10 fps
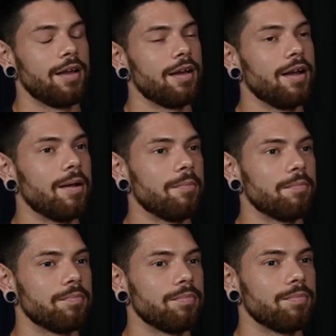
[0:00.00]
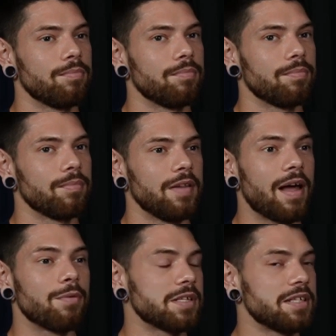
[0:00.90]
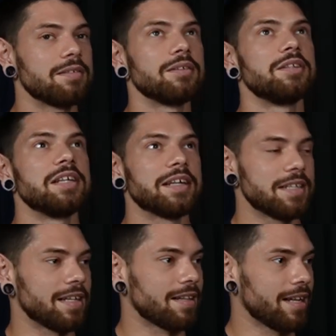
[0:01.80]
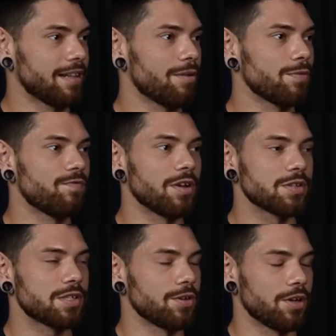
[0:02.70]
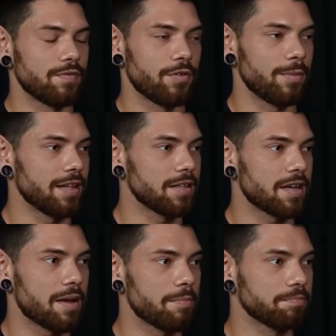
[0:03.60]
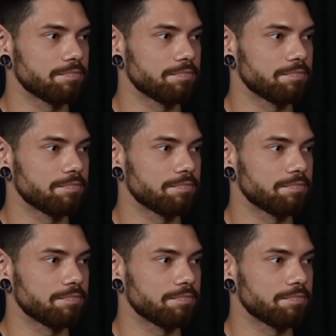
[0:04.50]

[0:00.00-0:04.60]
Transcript: and that was addicting. Like that felt so good for me at the time.